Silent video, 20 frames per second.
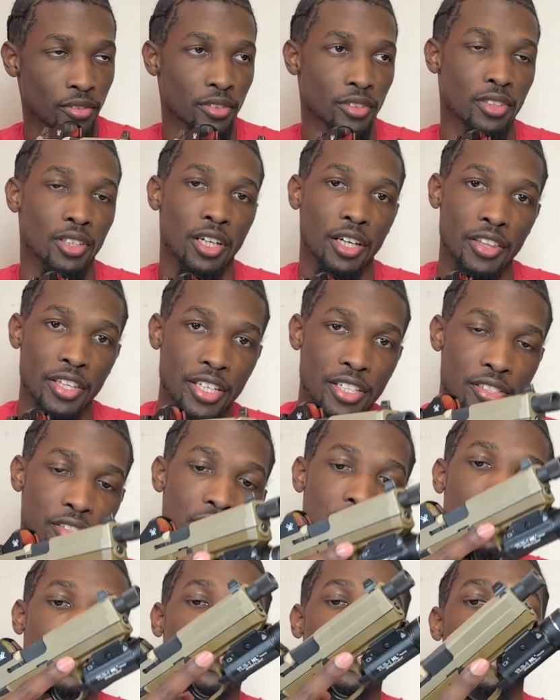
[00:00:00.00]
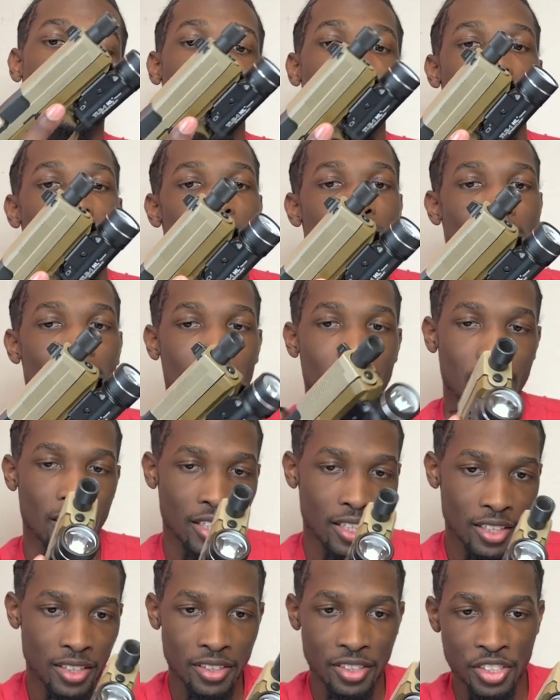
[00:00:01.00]
on this.
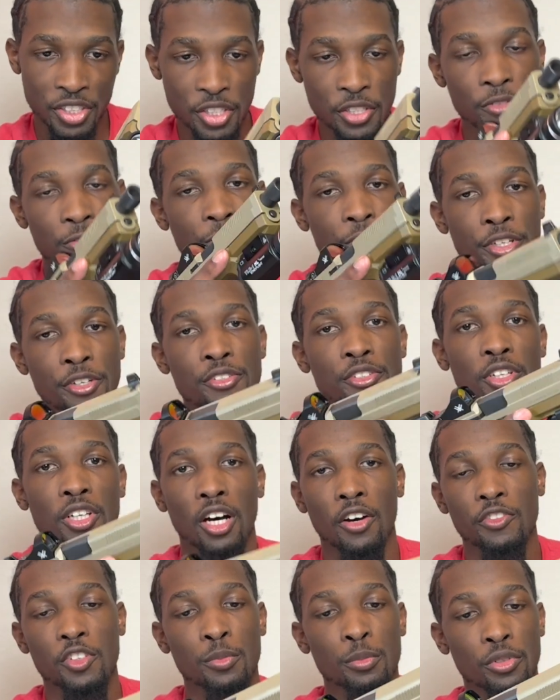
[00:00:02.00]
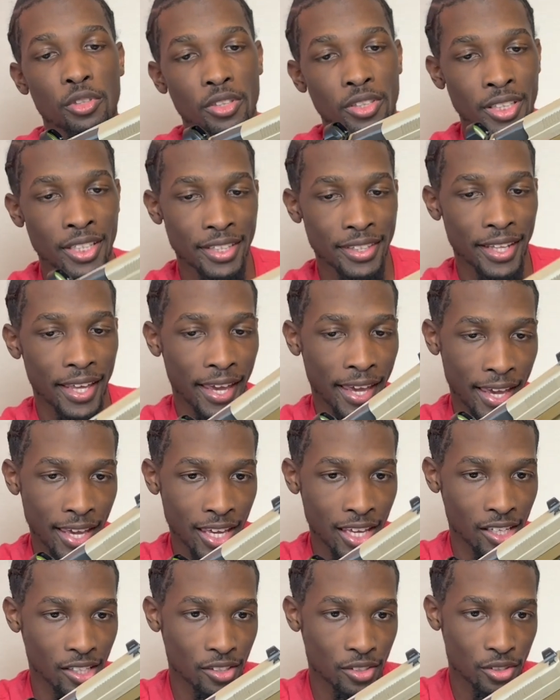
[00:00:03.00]
It just feels comfortable in the
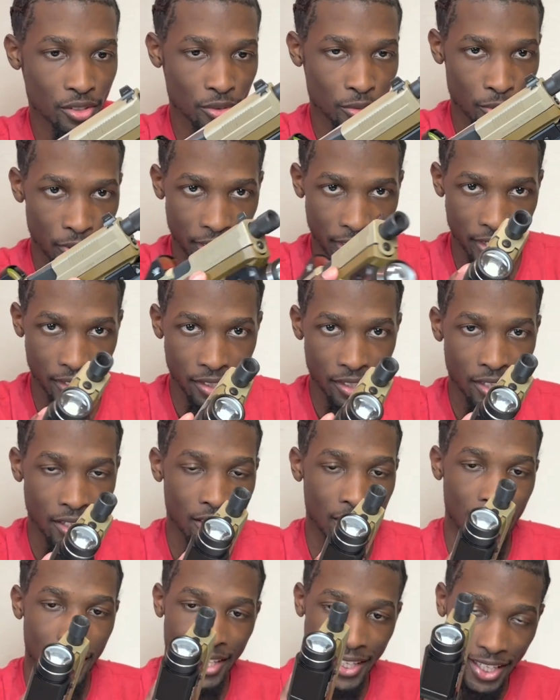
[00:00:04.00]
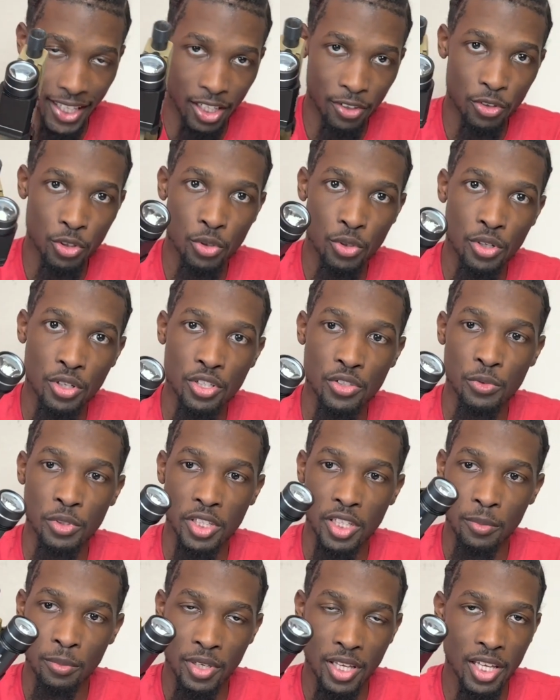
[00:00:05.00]
hands, right? And of course, with
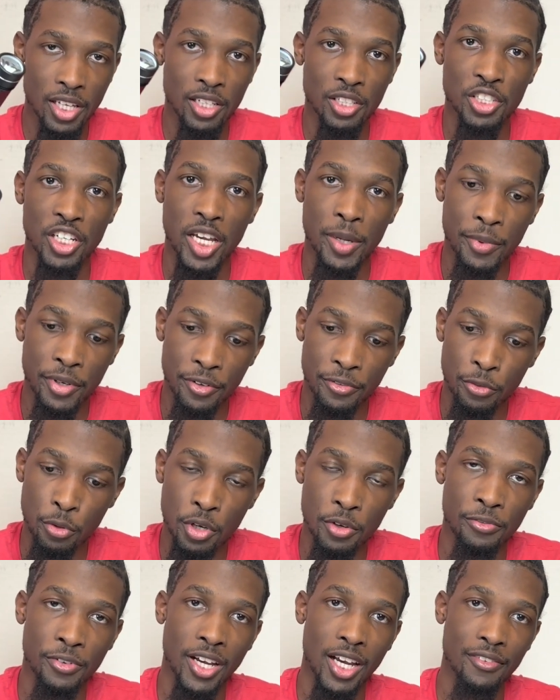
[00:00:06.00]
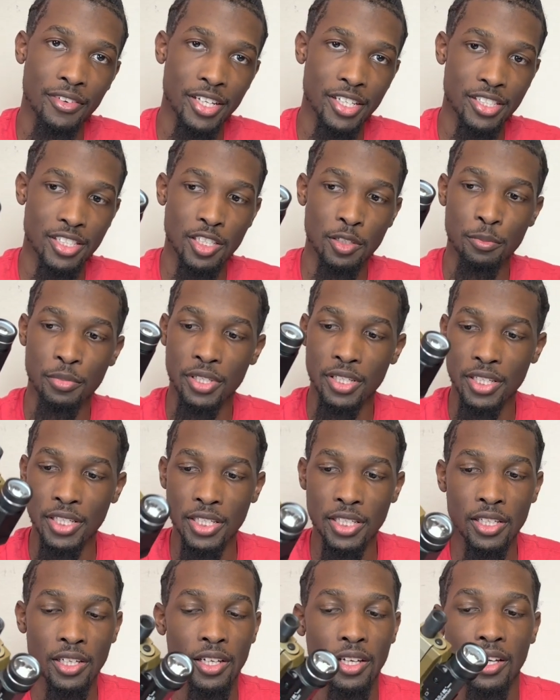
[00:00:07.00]
it being chambered in 45
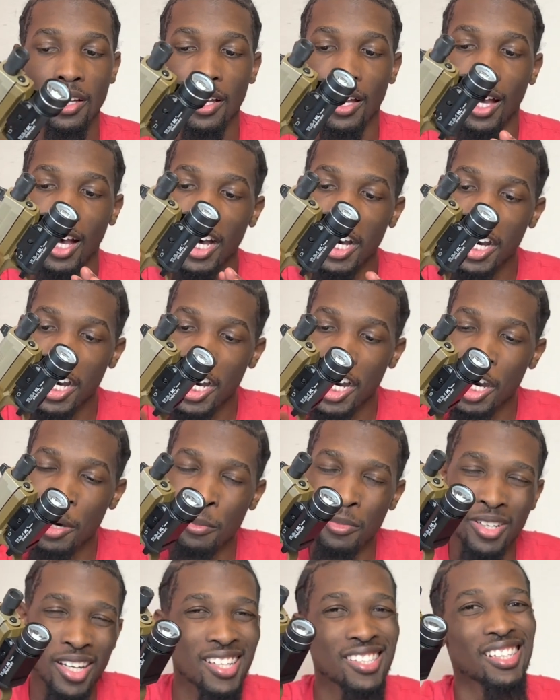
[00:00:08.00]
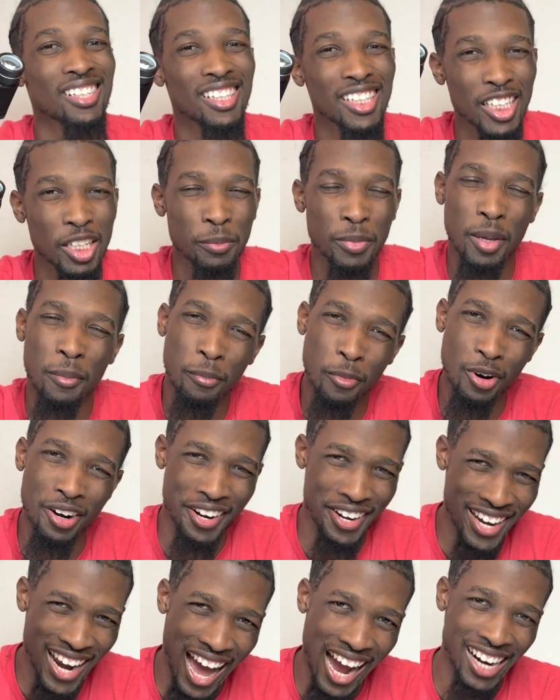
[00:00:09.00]
ACP, it has a little bit more
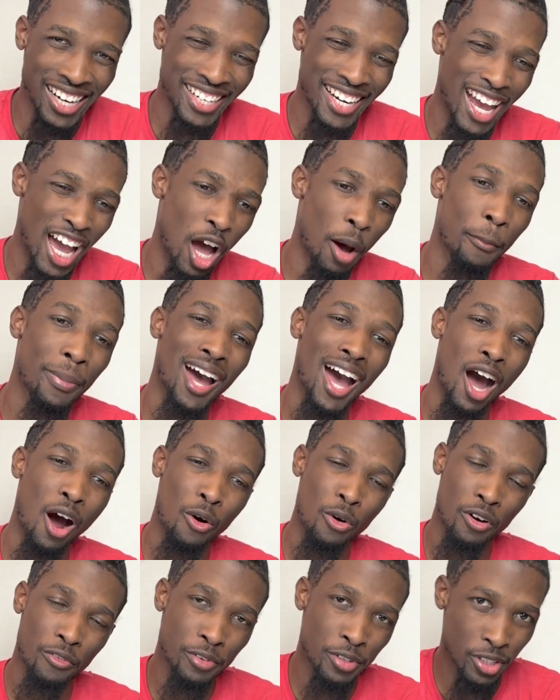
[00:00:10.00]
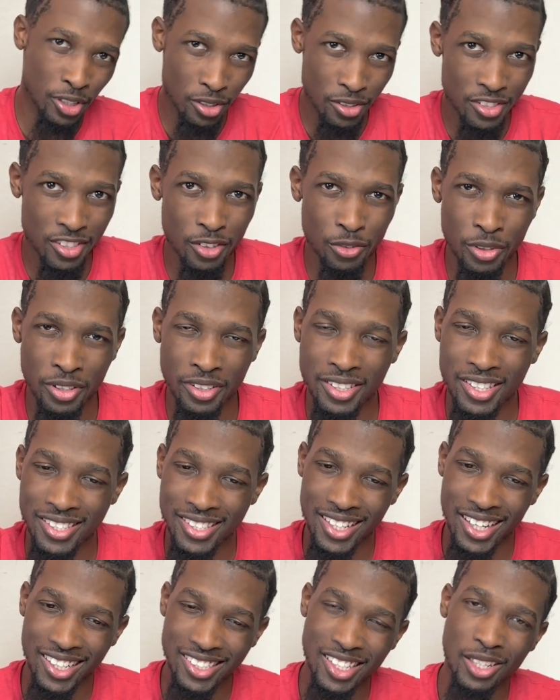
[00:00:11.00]
knockdown power. If, you know, someone
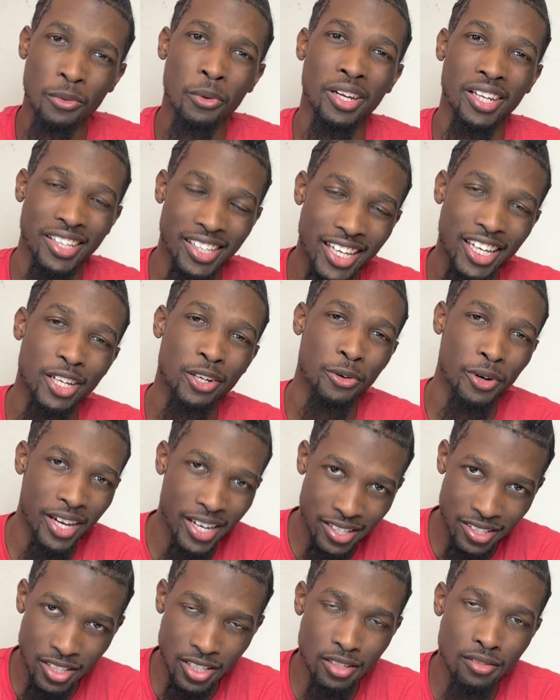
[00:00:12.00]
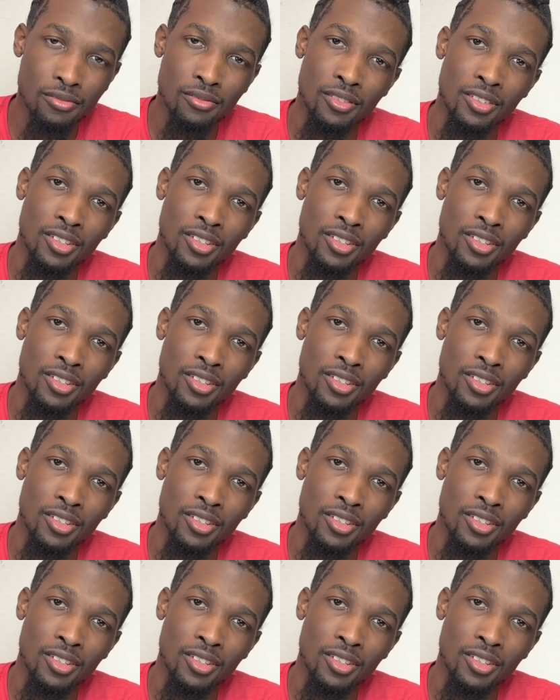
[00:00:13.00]
decides they want to get crazy